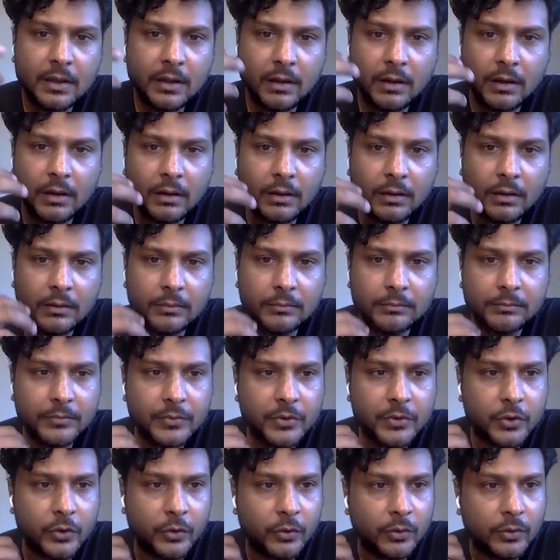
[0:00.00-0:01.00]
Um,
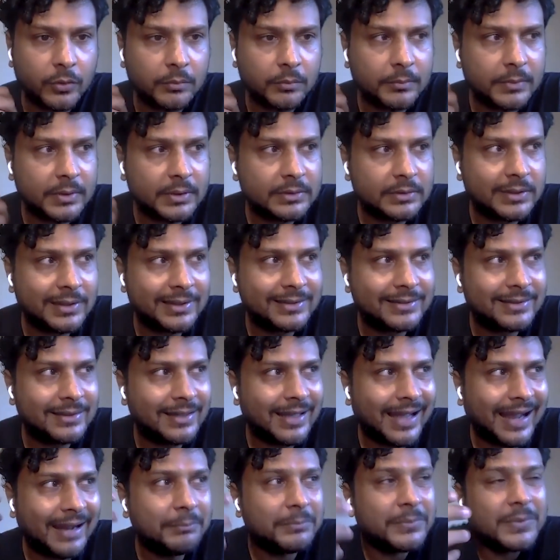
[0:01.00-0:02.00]
you know, the,
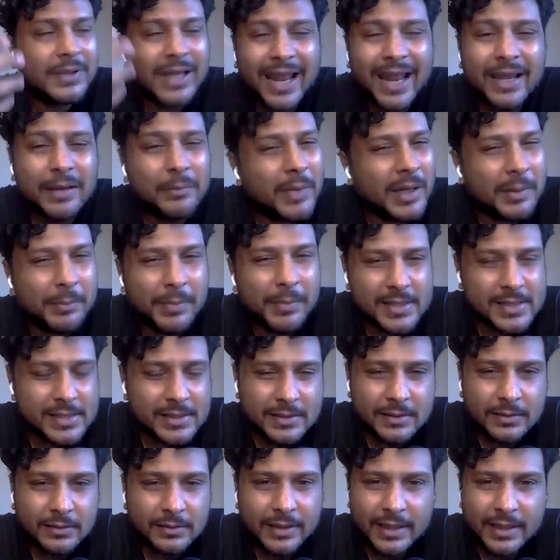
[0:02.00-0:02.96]
the, I'm trying my best.